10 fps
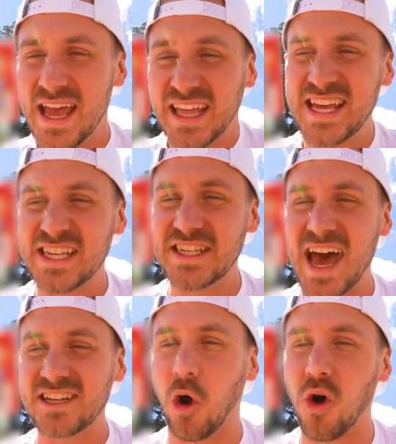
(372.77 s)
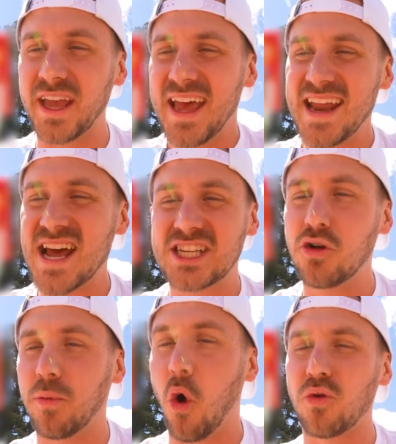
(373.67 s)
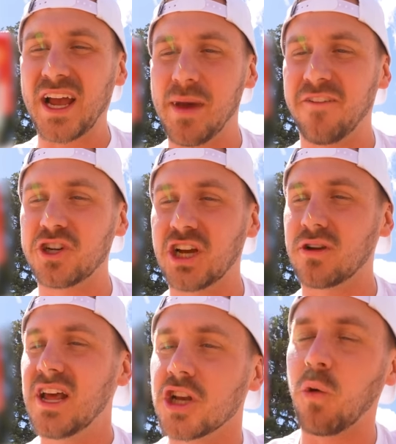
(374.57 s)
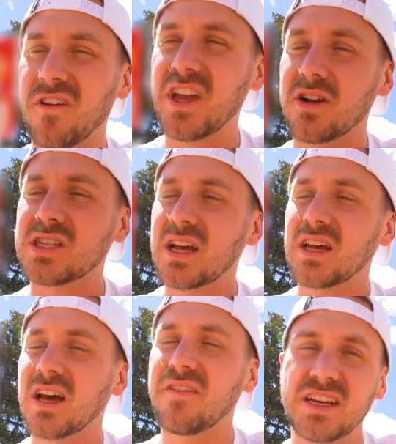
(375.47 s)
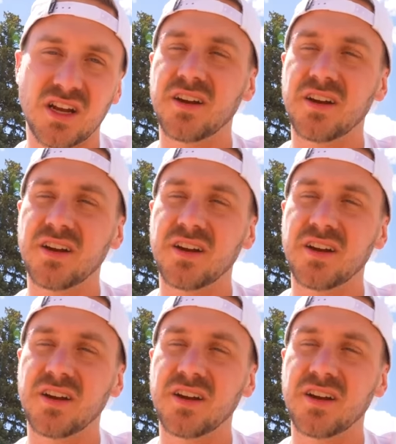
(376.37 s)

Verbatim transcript: This is not a toy and not suitable or recommended for children 12 years of age and